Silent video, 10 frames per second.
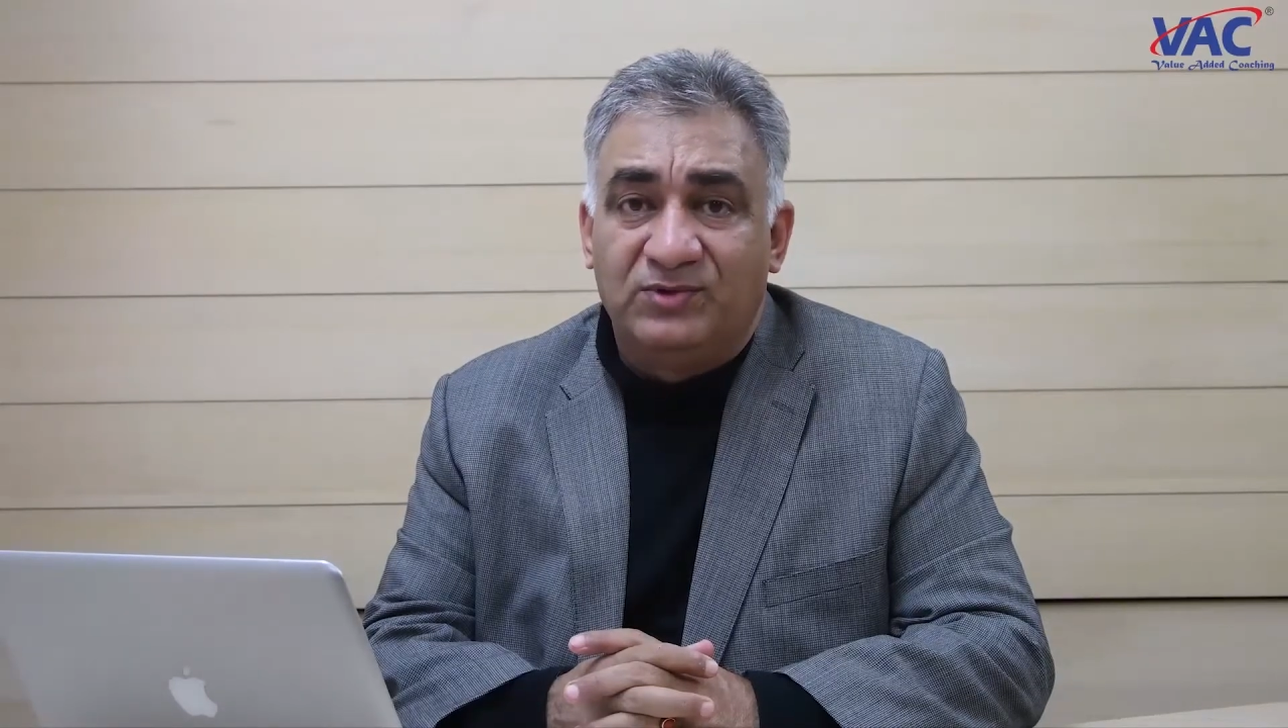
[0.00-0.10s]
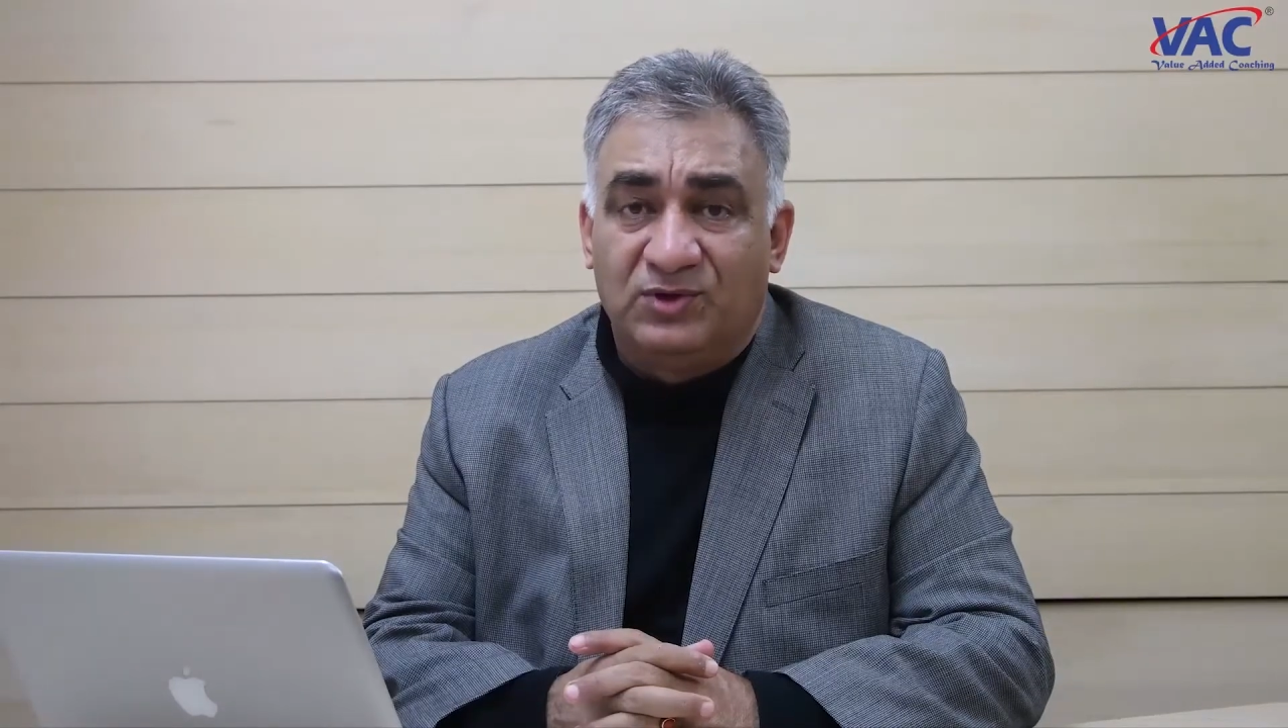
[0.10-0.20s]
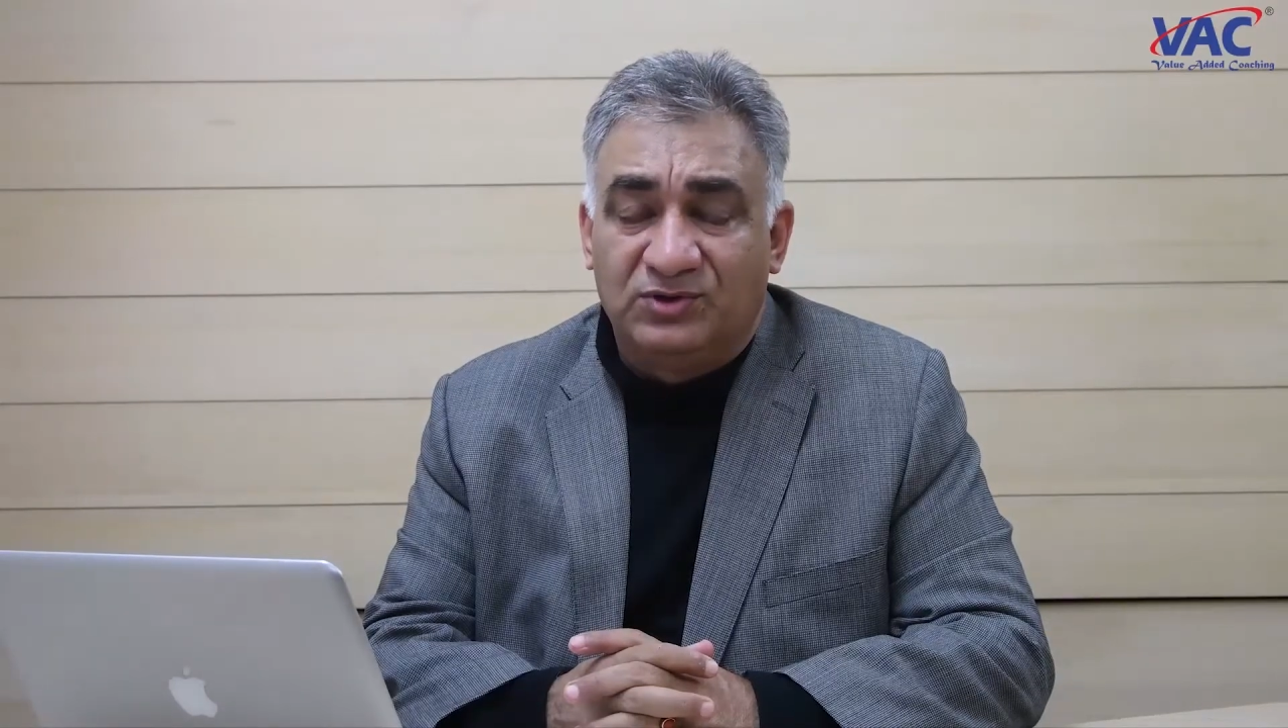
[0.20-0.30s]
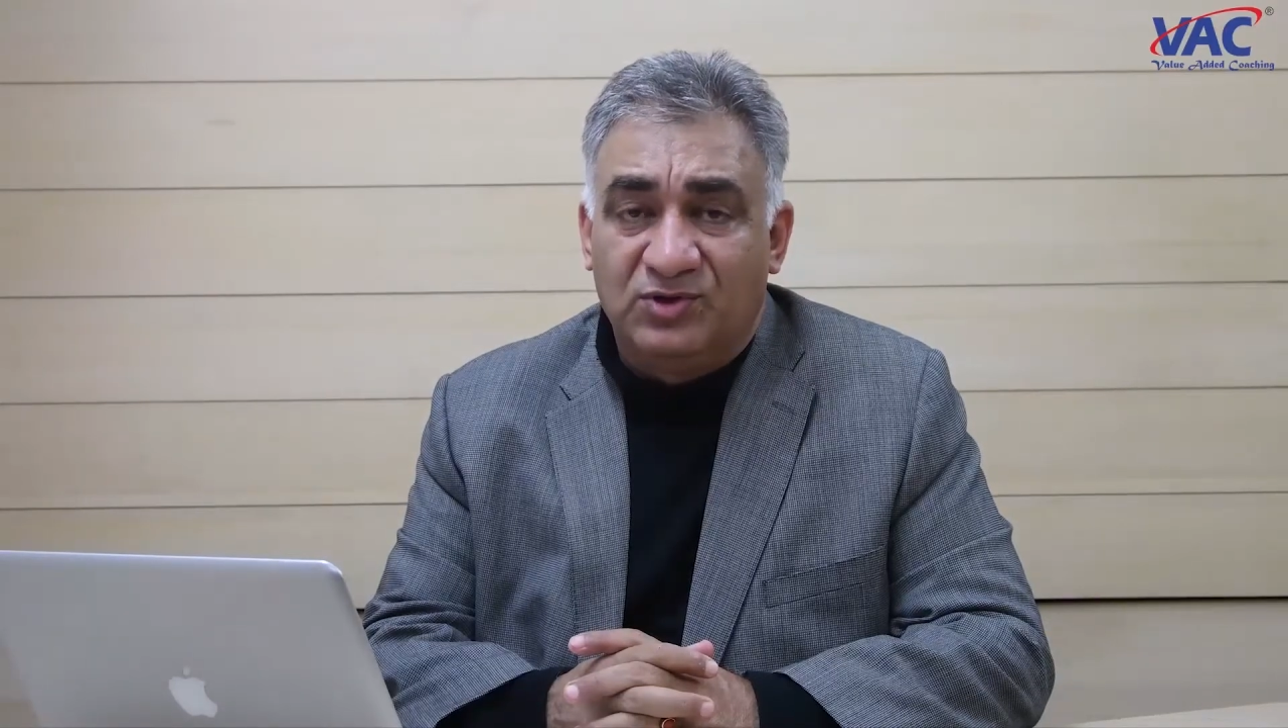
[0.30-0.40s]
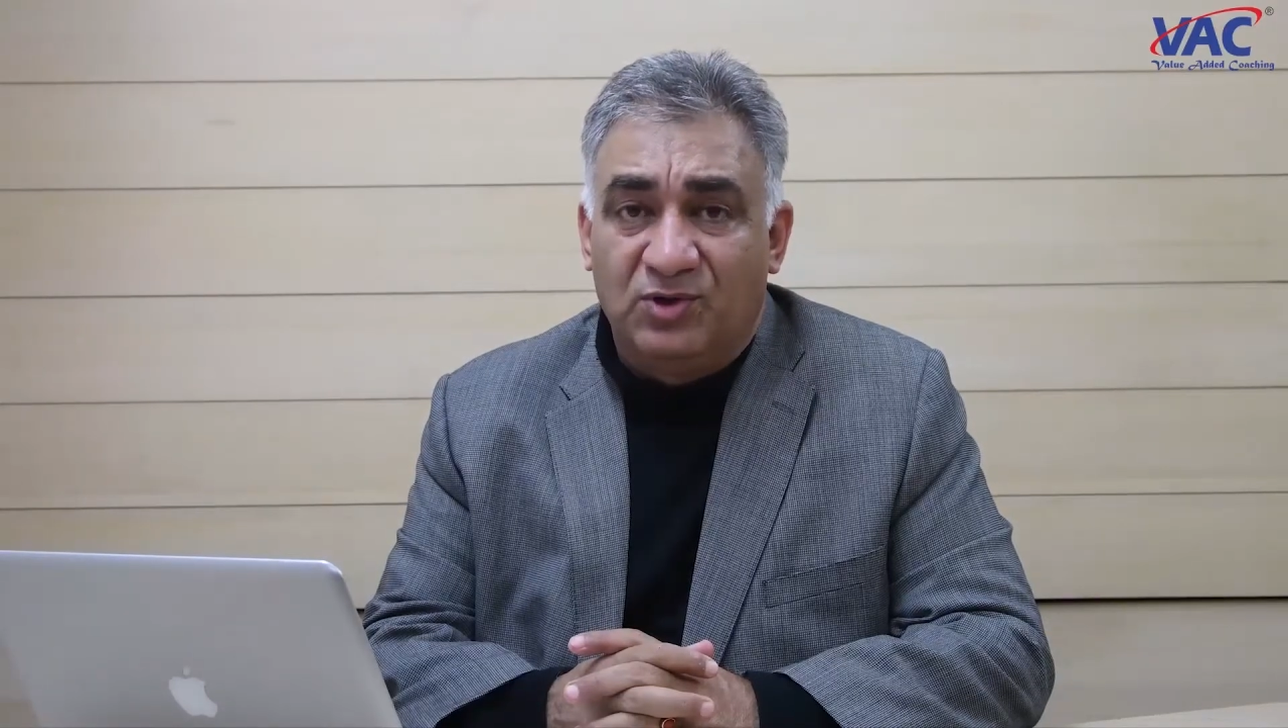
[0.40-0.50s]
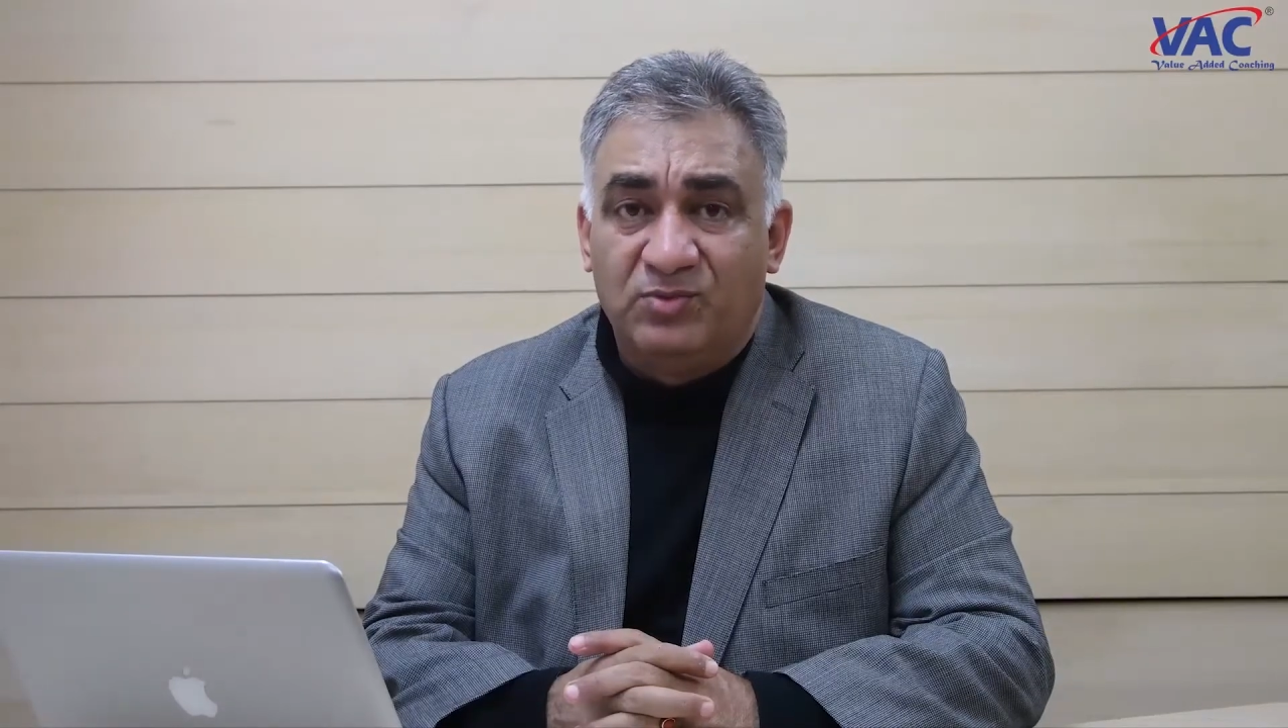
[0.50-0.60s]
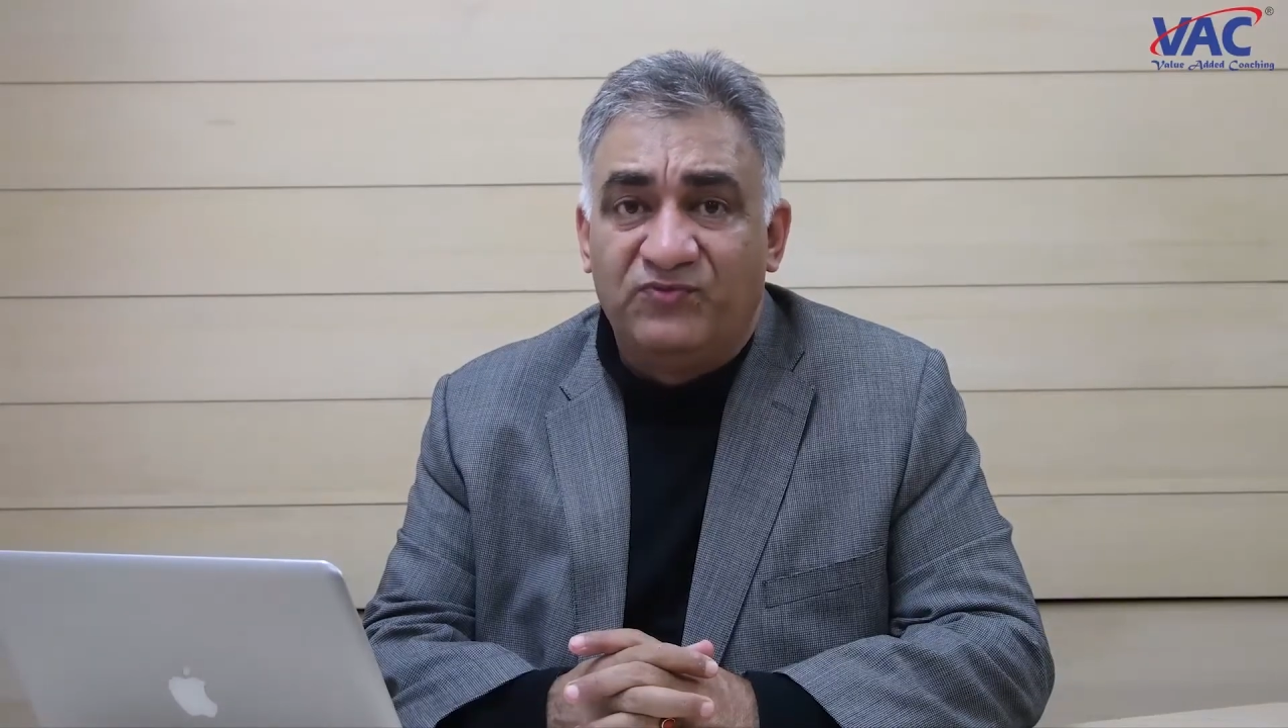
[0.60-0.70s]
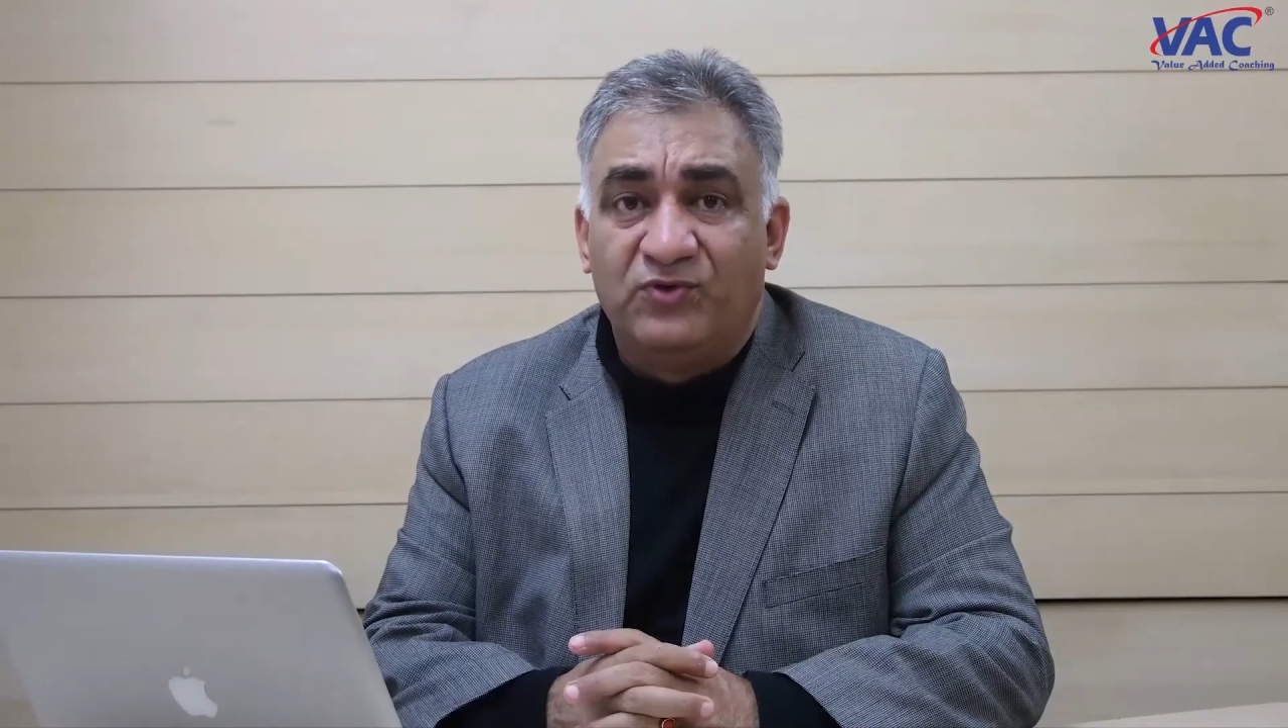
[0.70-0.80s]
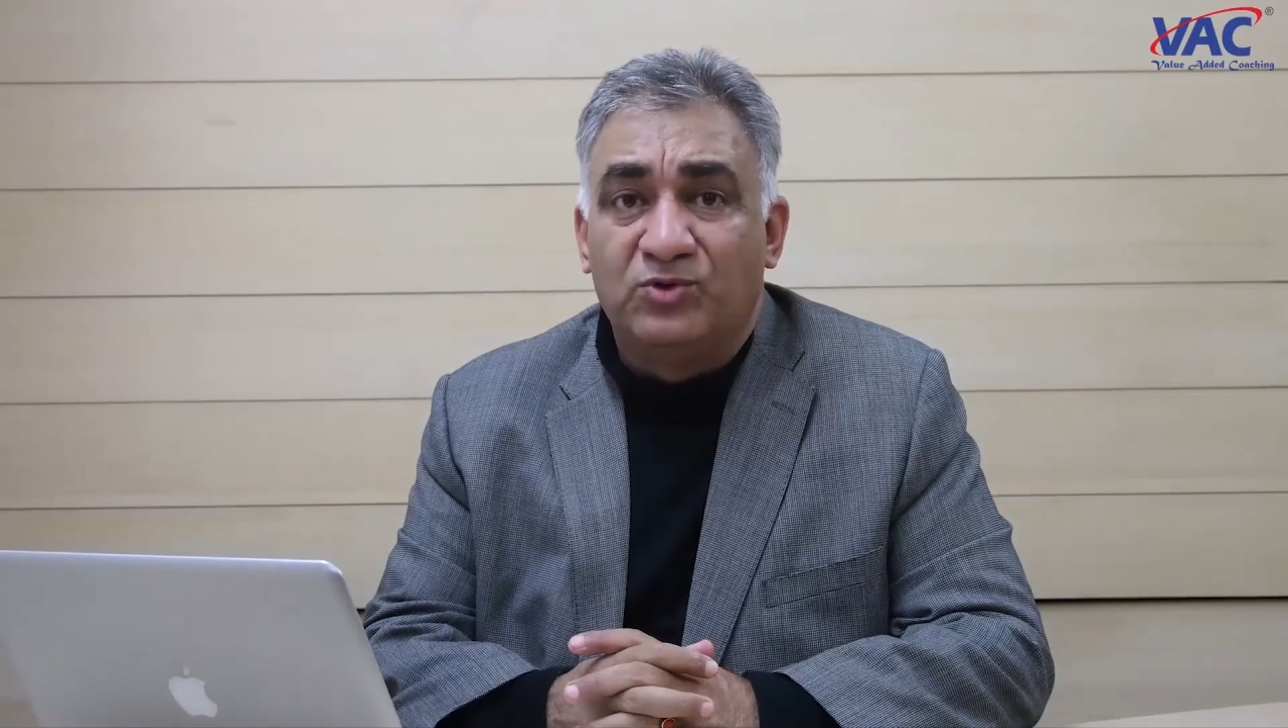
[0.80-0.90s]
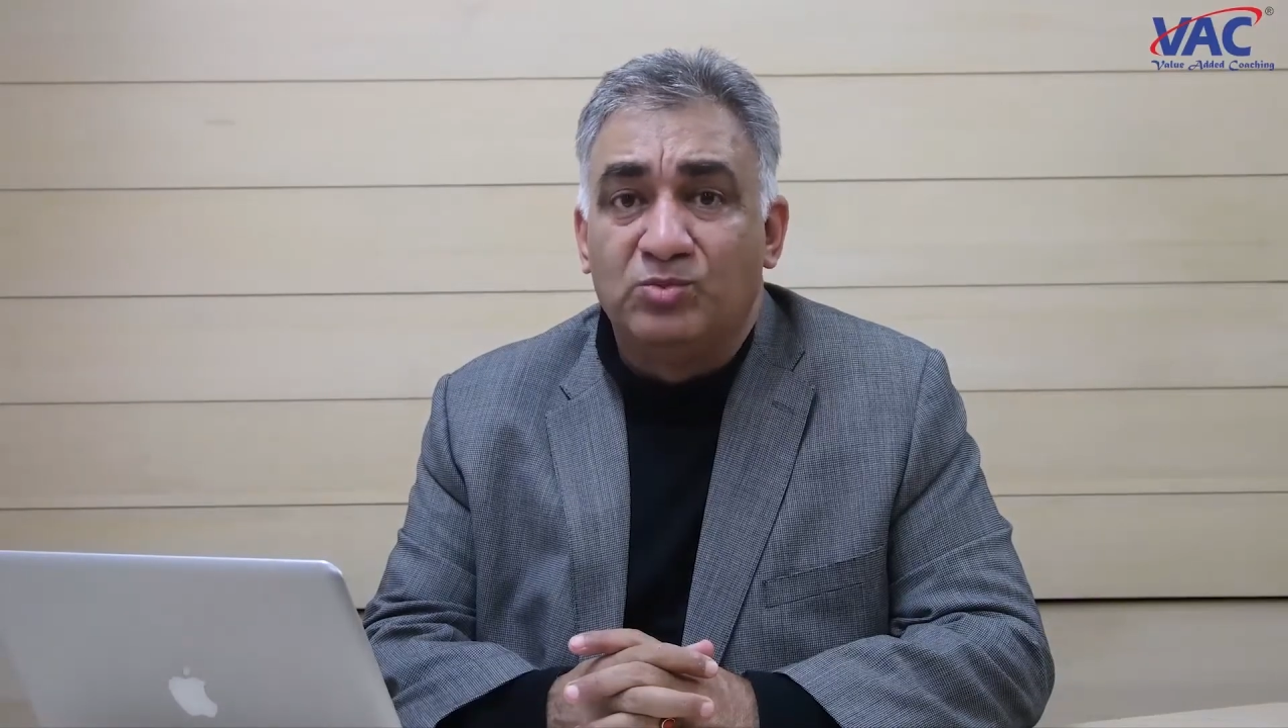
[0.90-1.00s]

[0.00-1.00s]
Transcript: dot com for